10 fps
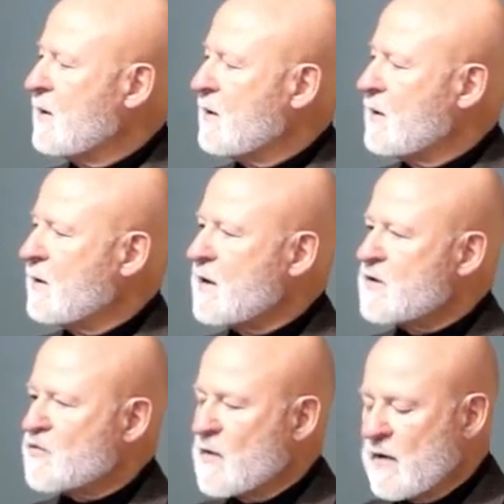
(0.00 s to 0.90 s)
Let
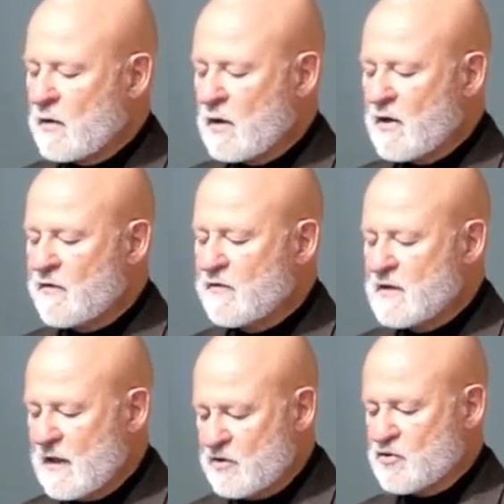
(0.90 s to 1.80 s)
us rather love
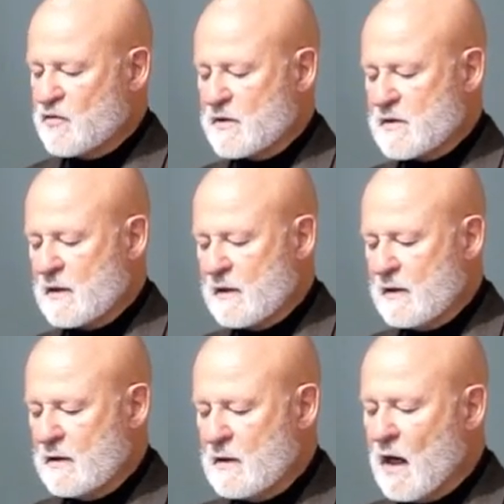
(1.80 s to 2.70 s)
dangerously,
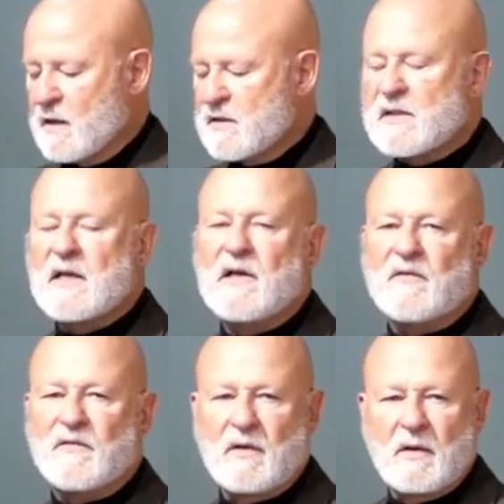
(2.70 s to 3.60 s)

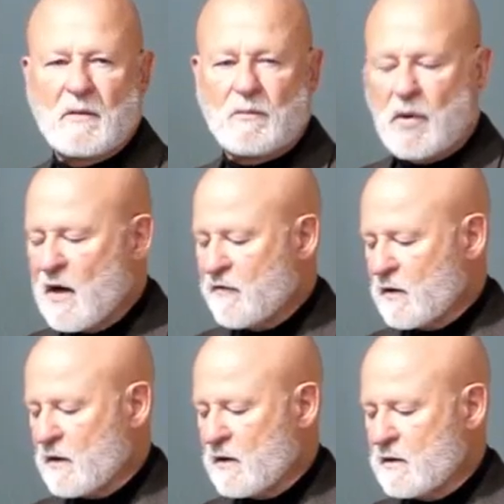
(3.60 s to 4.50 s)
unsafe,
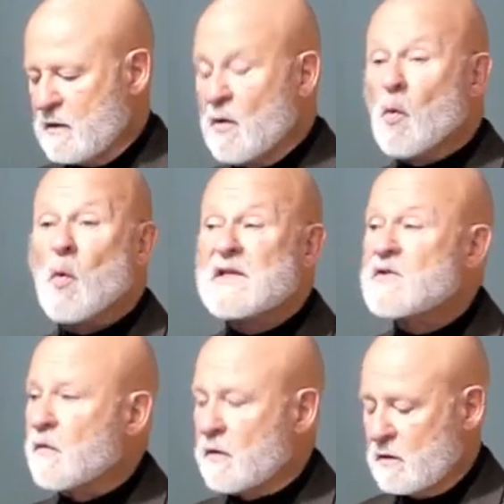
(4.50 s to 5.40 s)
profligate,
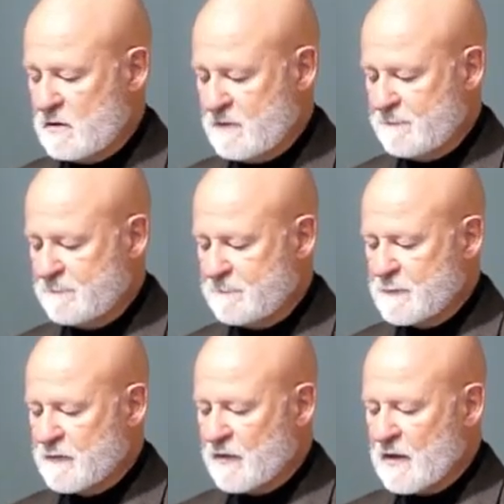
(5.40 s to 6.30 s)
wasteful.
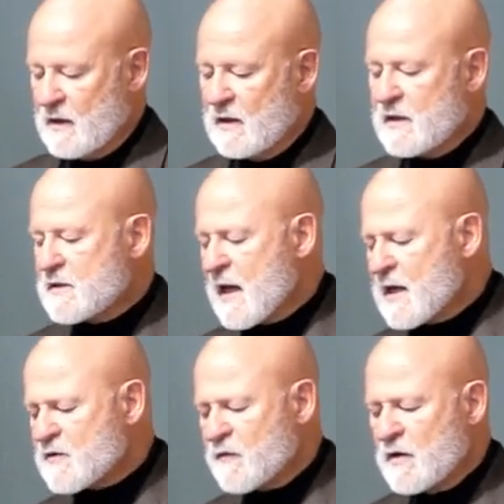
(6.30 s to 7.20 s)
Let us
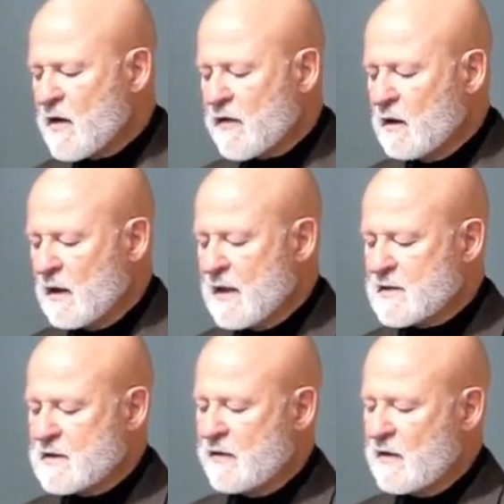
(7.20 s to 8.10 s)
ask for nothing less
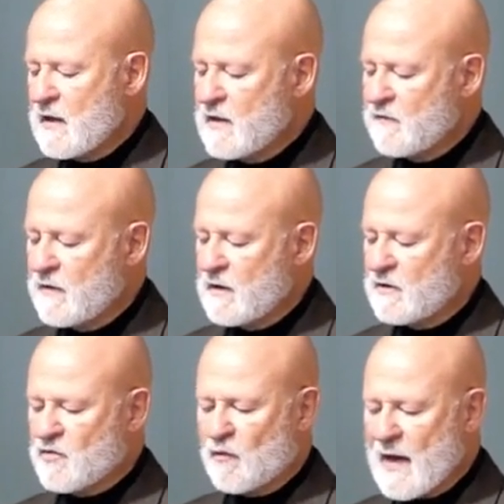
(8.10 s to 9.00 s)
than the infinite
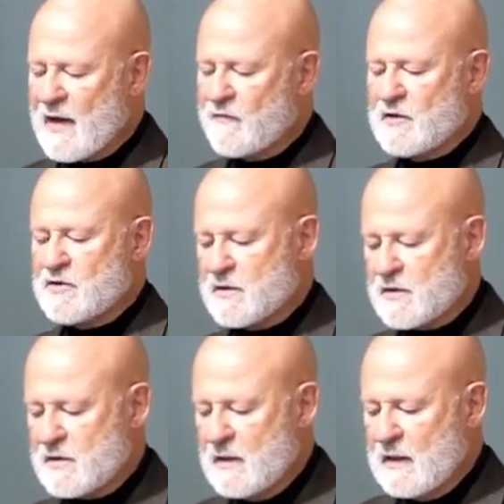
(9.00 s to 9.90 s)
to ravage
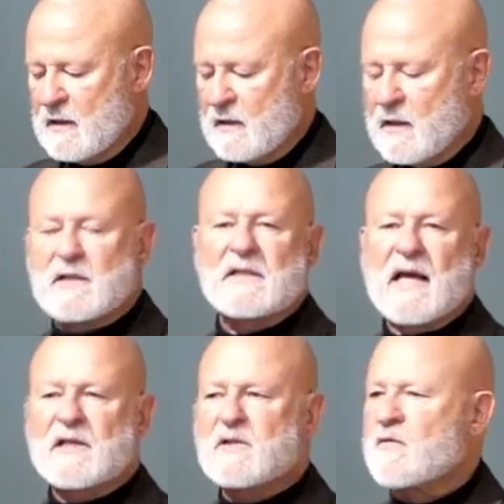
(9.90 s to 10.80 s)
us. Let us
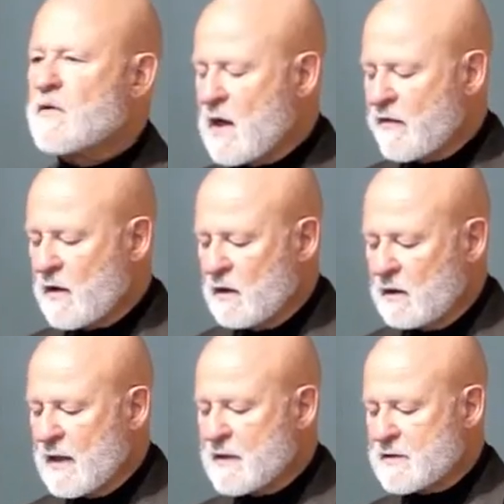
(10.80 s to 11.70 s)
ask for nothing
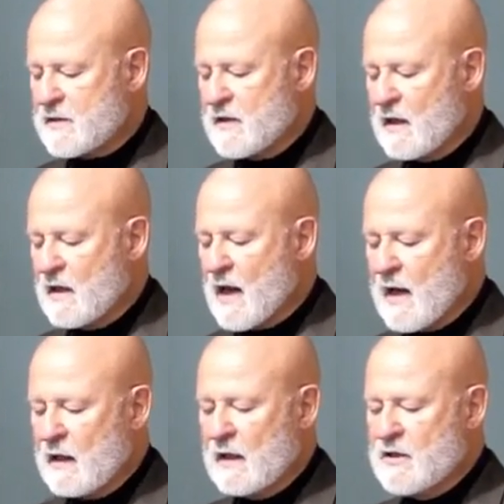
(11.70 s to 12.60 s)
less than
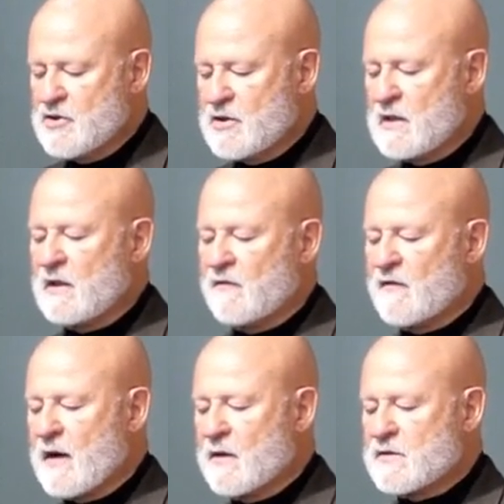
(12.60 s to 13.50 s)
annihilation in the
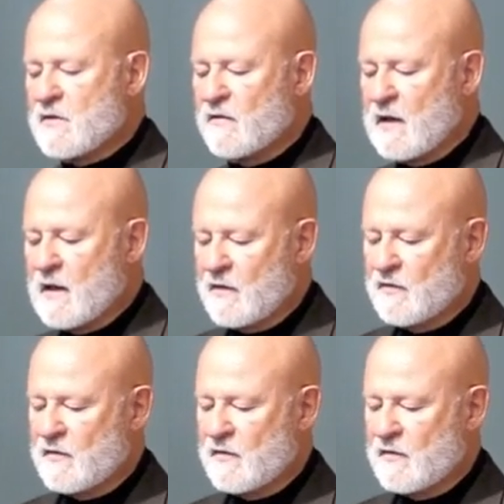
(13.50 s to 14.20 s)
fires of love.